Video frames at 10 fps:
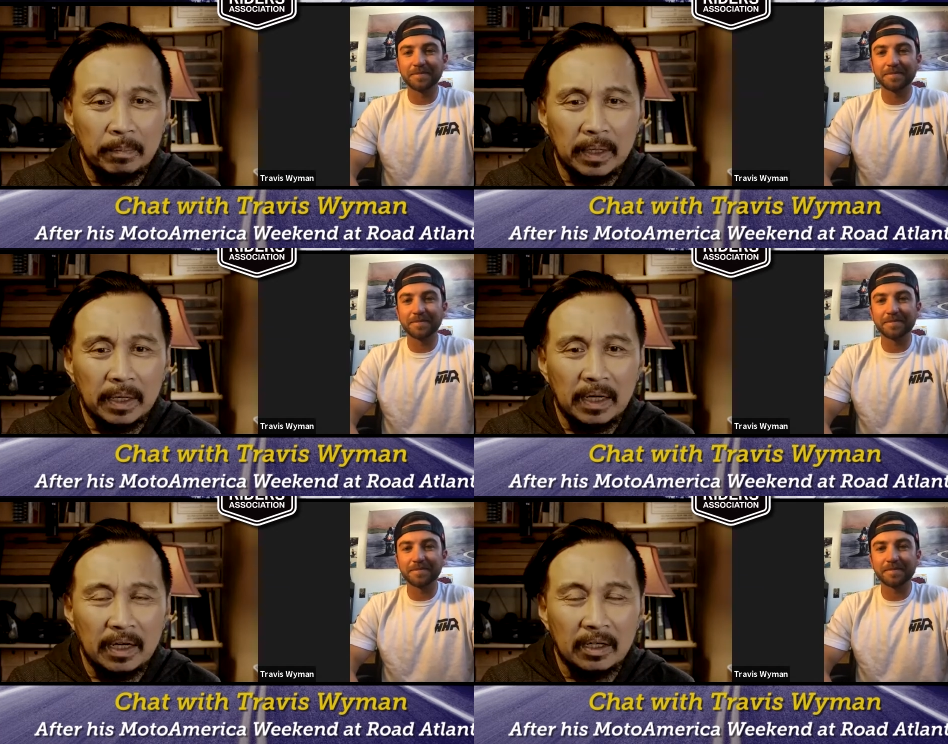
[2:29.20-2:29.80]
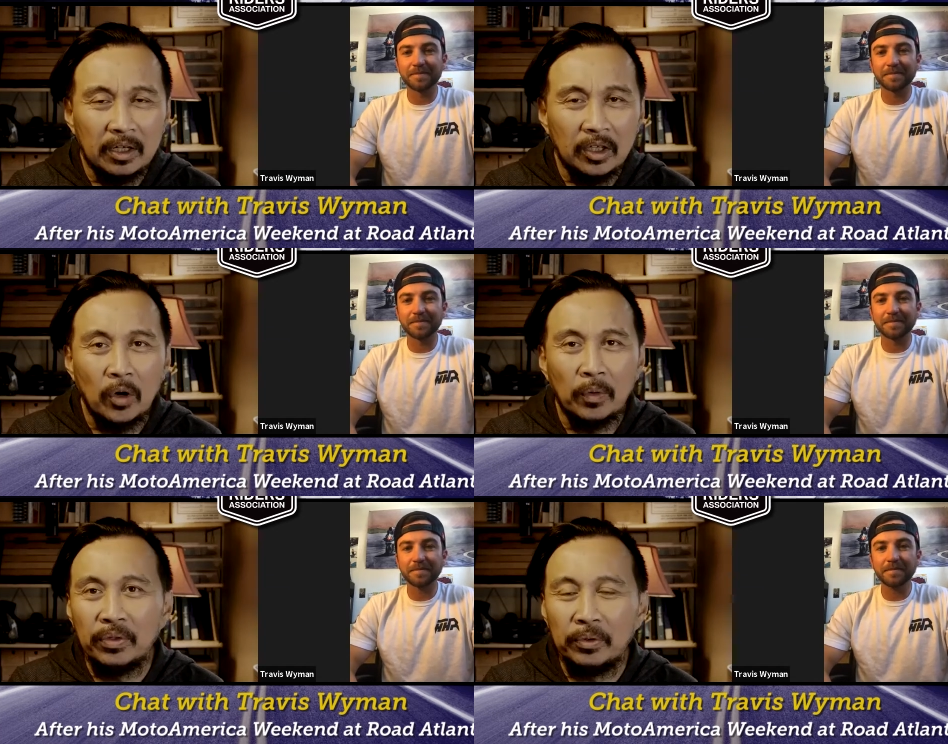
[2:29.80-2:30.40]
Speaker 1: uh,
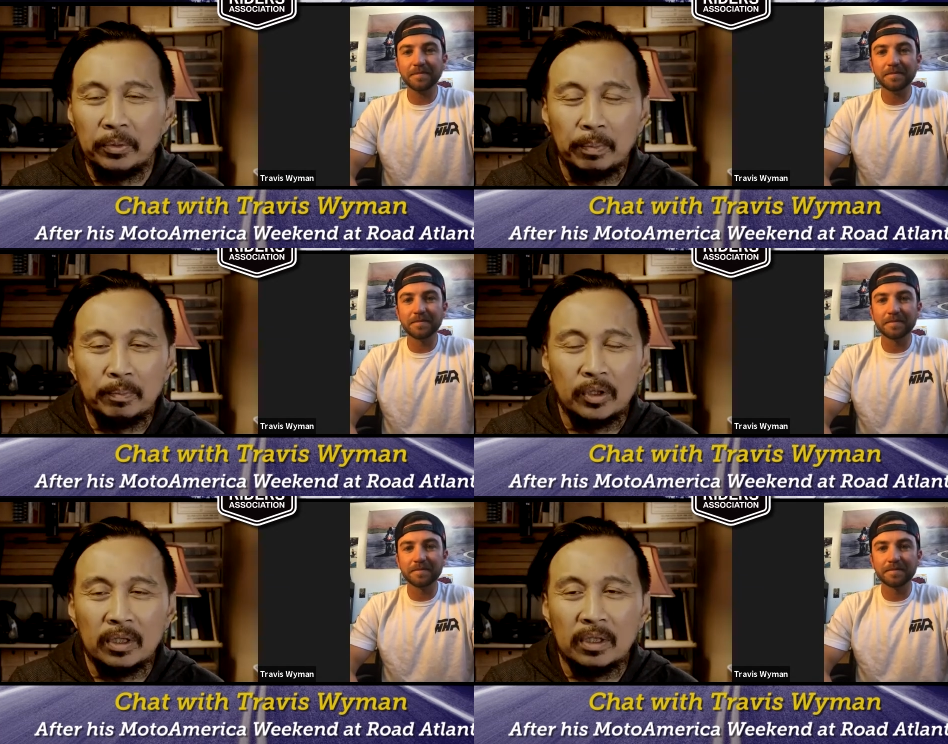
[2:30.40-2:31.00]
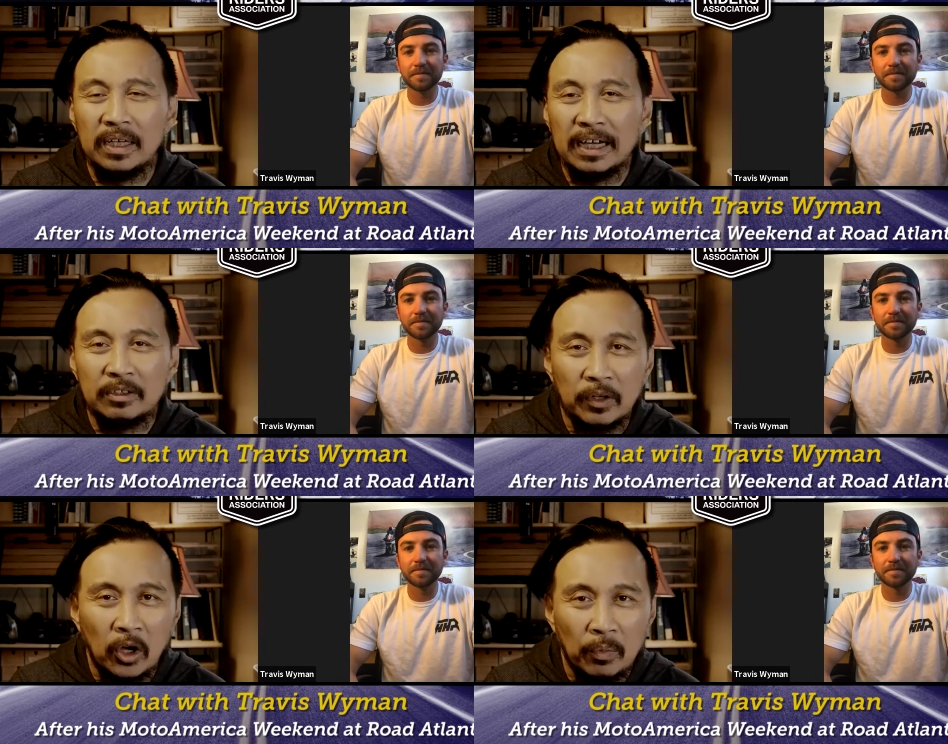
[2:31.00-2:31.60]
going through. You guys
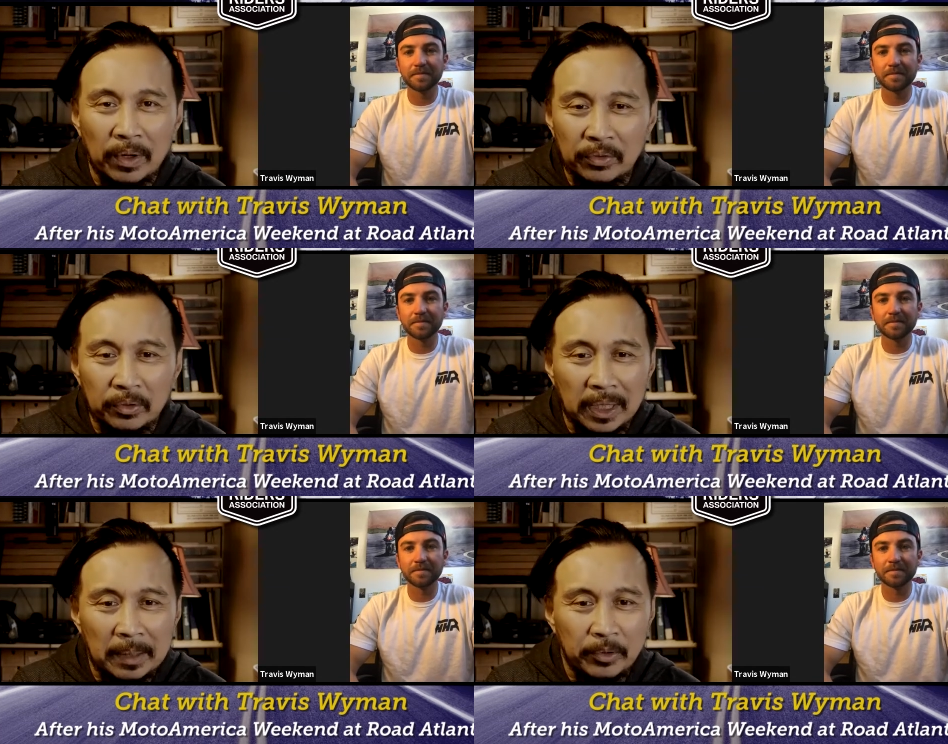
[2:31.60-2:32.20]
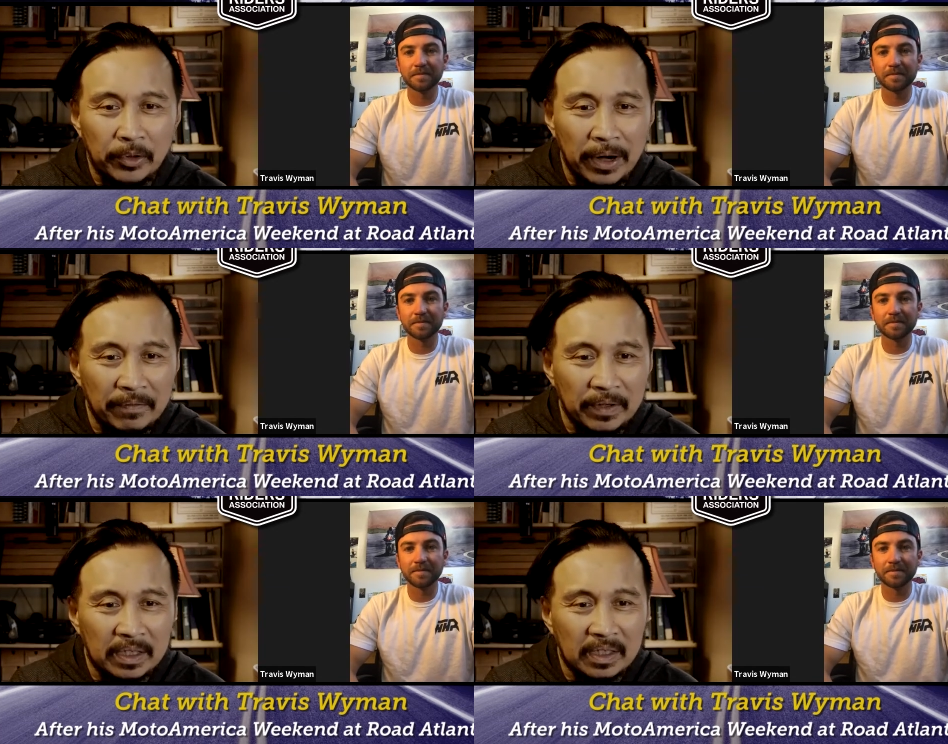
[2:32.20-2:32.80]
all went through lap
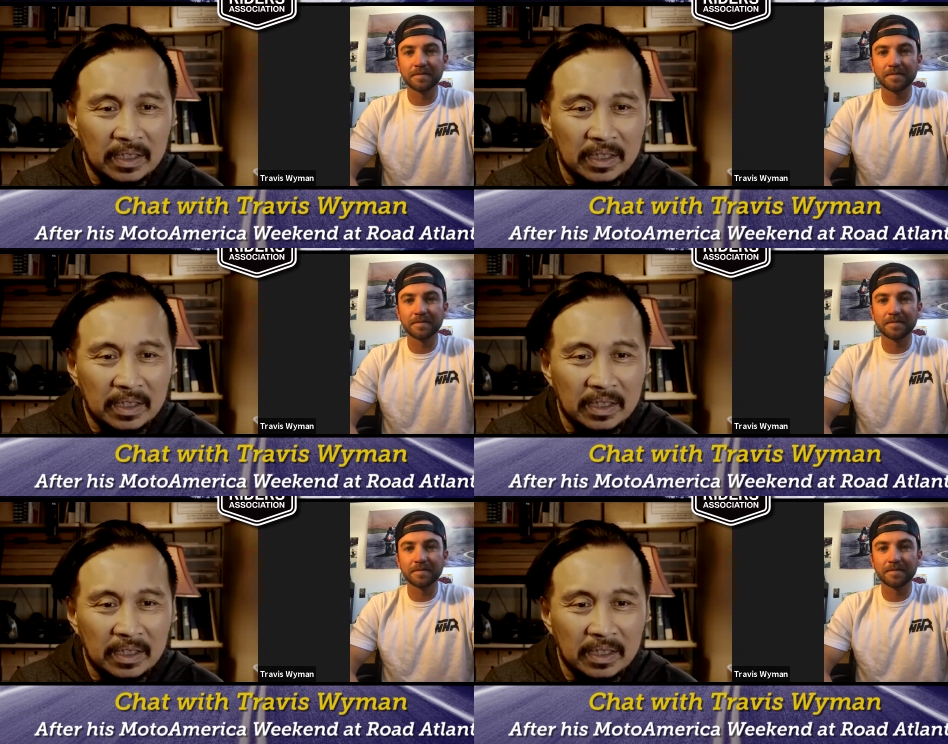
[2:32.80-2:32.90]
traffic.